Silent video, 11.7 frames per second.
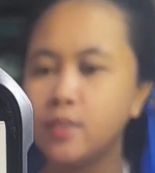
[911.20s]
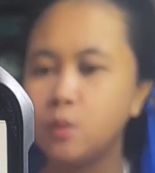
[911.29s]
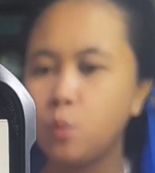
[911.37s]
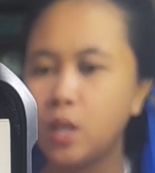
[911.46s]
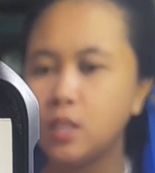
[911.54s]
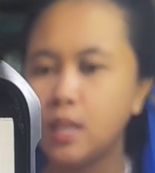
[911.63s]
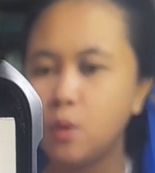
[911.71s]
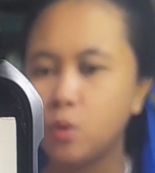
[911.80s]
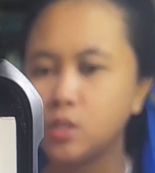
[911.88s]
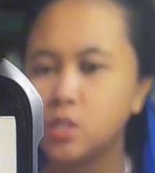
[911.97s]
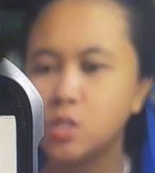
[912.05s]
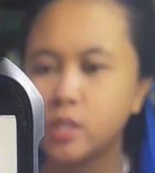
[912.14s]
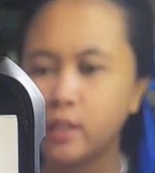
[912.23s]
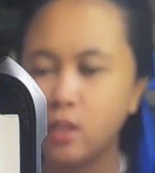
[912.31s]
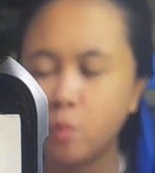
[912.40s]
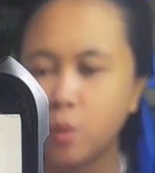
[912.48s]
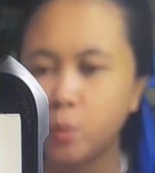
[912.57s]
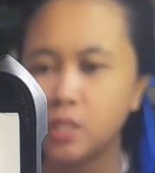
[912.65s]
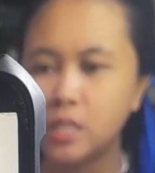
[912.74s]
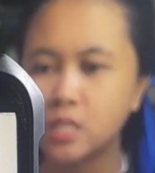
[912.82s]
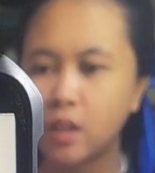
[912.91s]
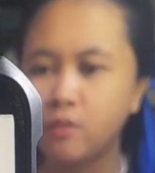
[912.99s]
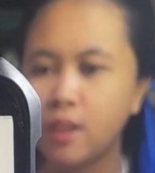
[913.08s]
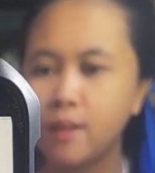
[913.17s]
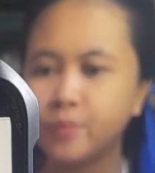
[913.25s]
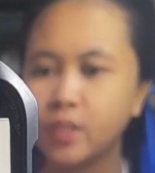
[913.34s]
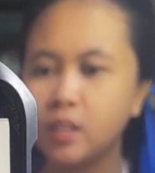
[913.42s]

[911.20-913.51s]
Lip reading: when they wanted to sell their property safely.